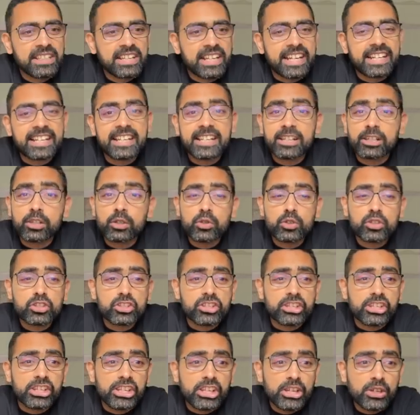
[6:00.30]
It
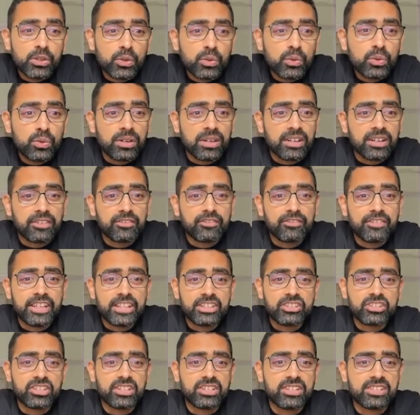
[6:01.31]
includes new
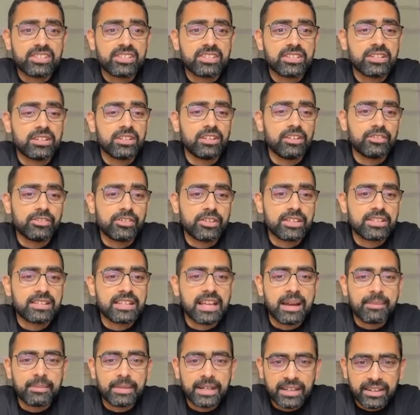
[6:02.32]
features of
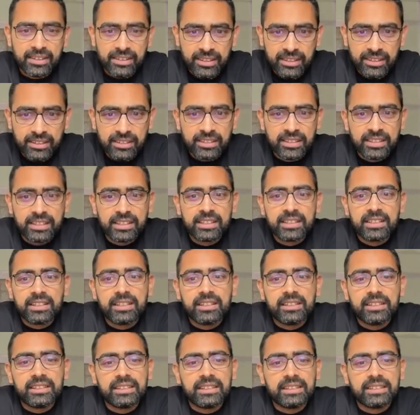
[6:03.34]
Samagra.
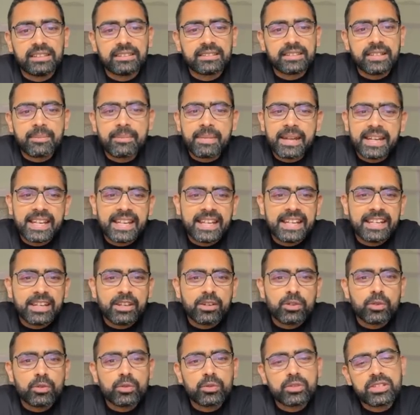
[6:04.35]
There are many
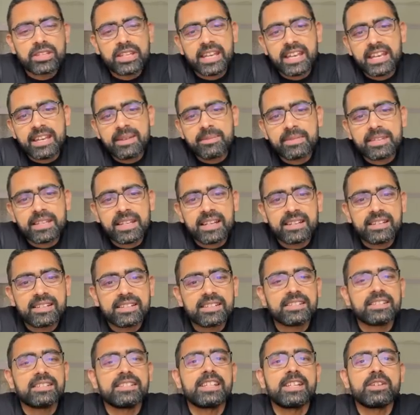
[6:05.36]
new schemes and
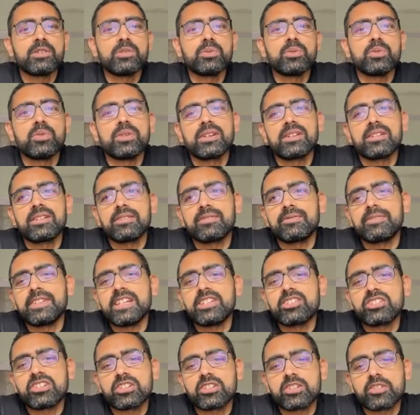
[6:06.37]
new
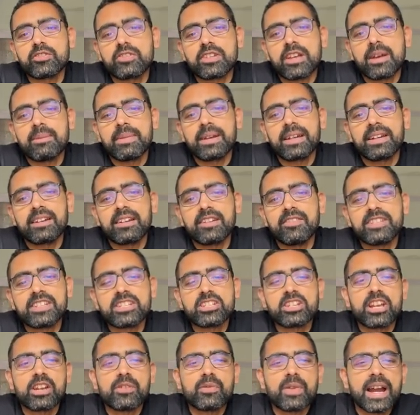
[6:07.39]
features of Samagra
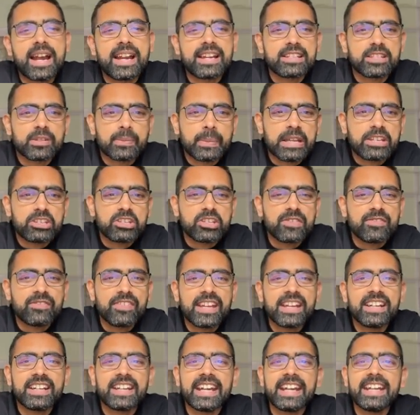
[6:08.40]
which require
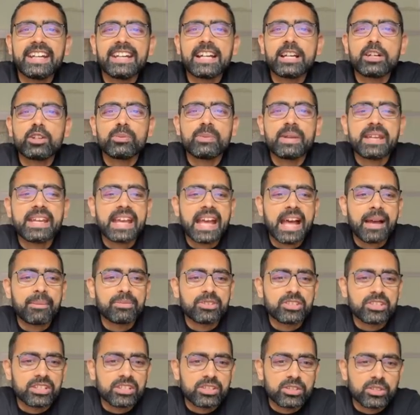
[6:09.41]
specific data to be
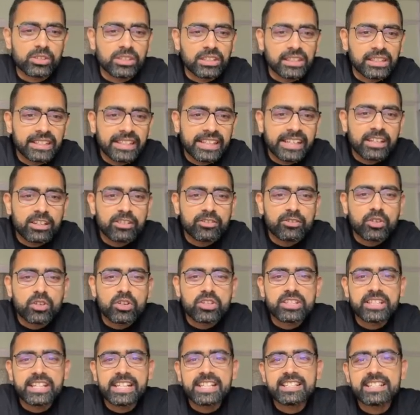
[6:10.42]
captured. So earlier, of
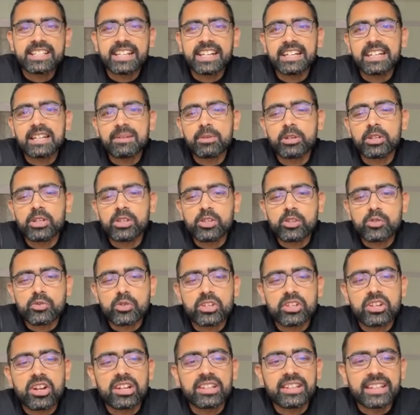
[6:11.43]
course, these data modules
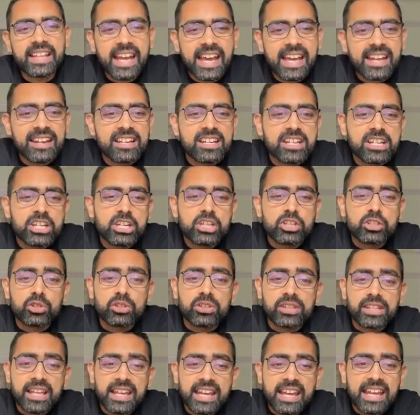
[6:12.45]
were not there. So
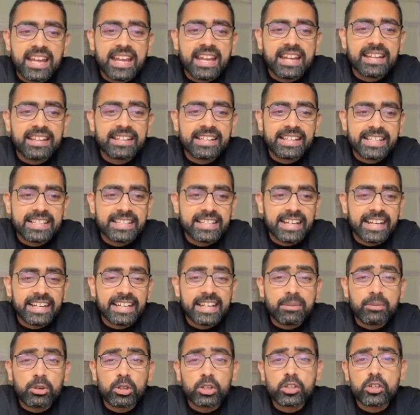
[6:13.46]
these
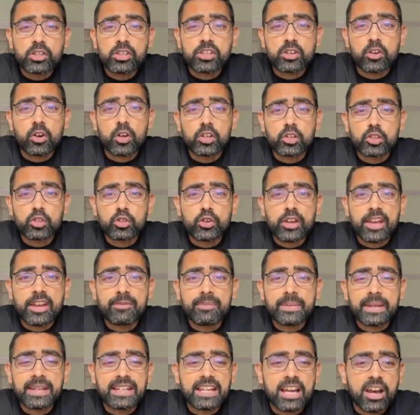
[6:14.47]
data modules also
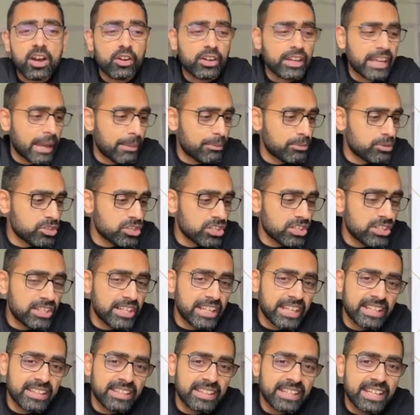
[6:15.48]
have been now
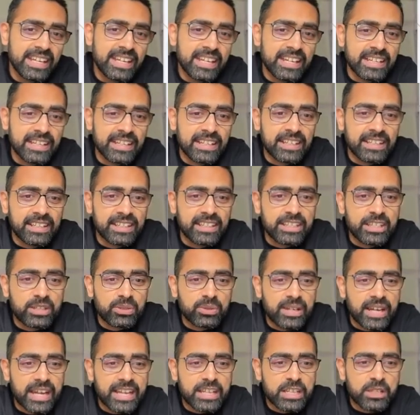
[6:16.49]
captured in the
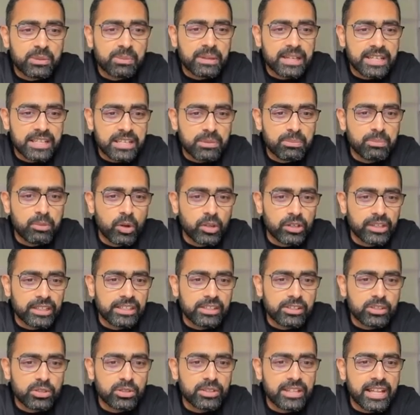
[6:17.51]
UDISE Plus
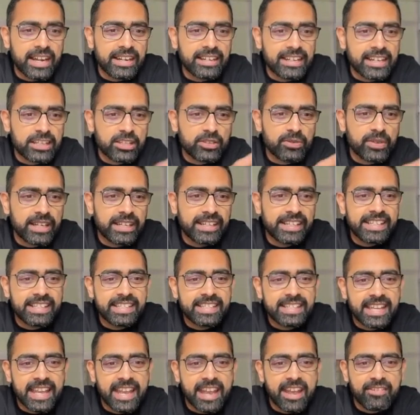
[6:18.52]
portal. So that's why
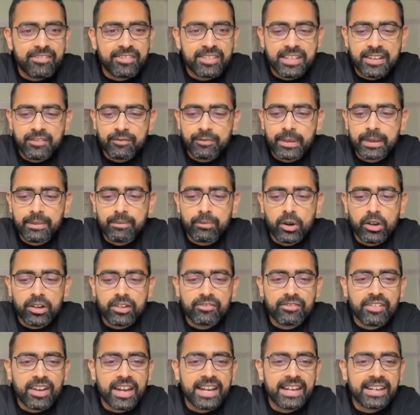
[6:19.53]
DCAFs have been
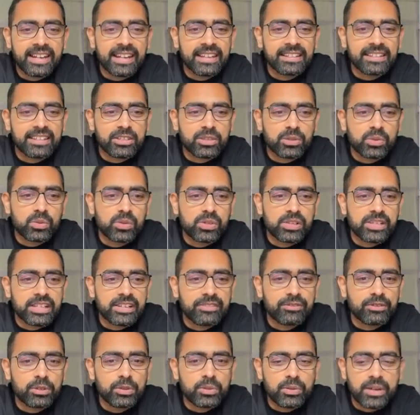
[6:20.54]
modified, and the schools
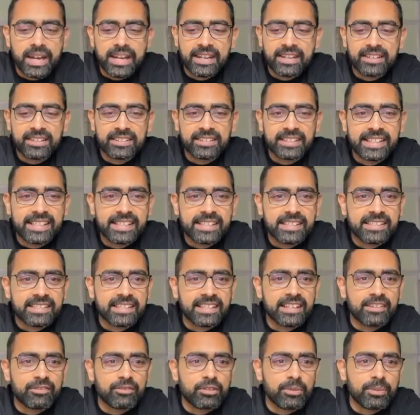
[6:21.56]
have to enter this
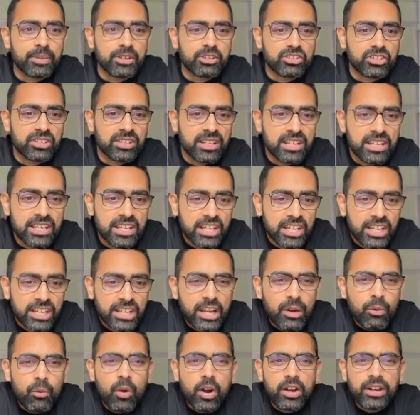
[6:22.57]
information.
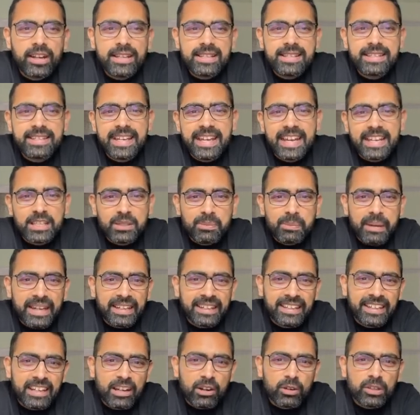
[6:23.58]
Now, what is the
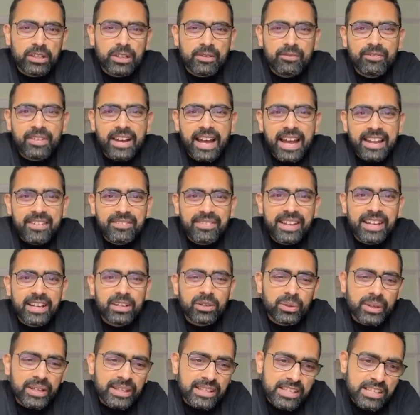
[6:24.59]
expected outcome? Why we
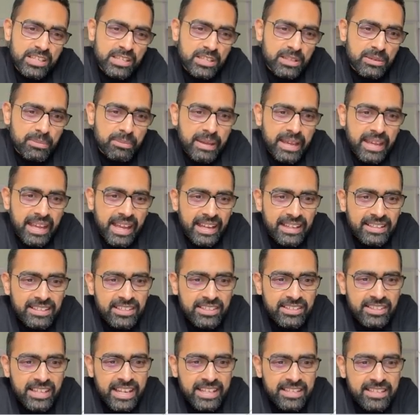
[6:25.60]
are doing this big
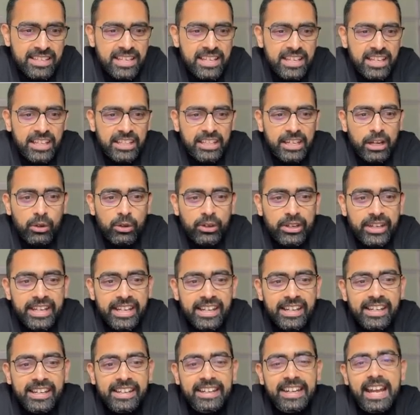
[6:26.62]
exercise? Now,
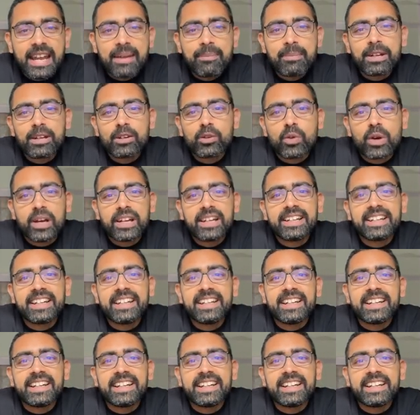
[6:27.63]
real time and quality